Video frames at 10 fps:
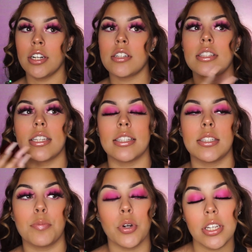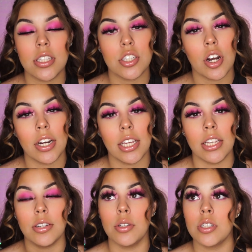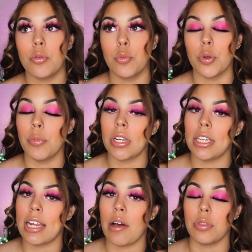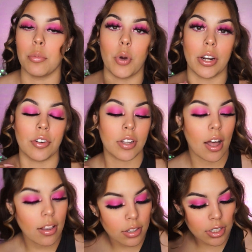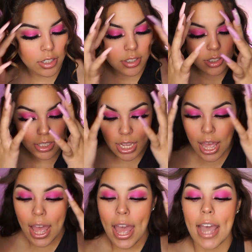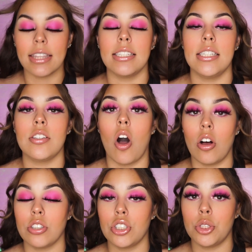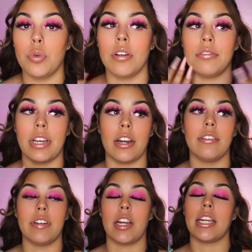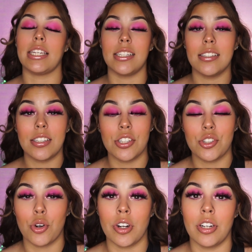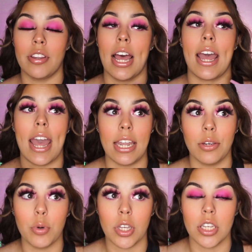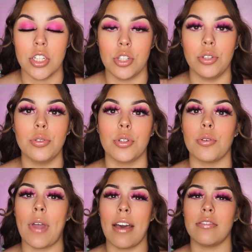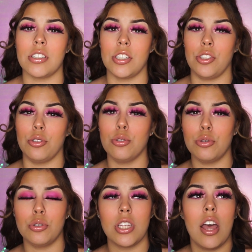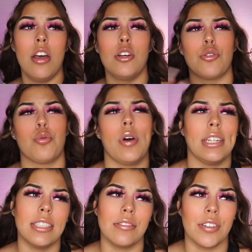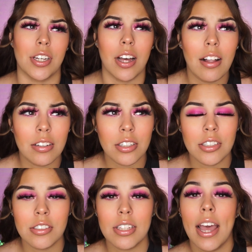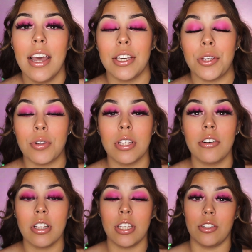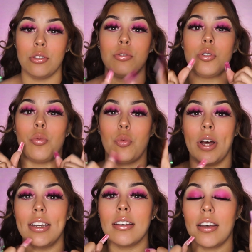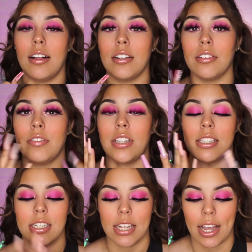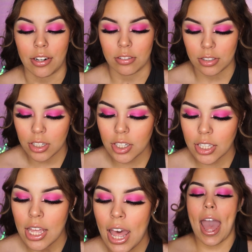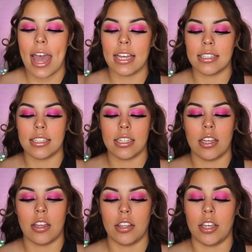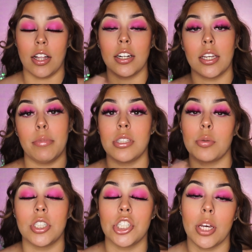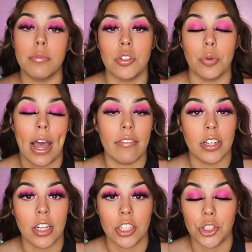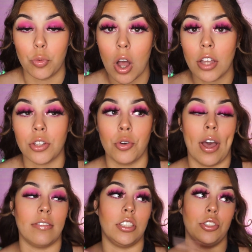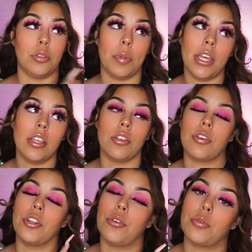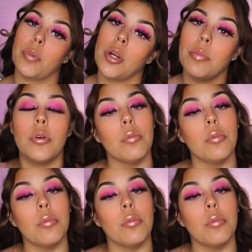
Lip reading: since spring started, we're bringing out the brighter colors. And this is also a very, very easy tutorial that anyone can do. You don't have to use 20 different colors. You literally use one color for this entire look, and the color can be switched up to whatever color you want. You don't have to use pink, you can use purple,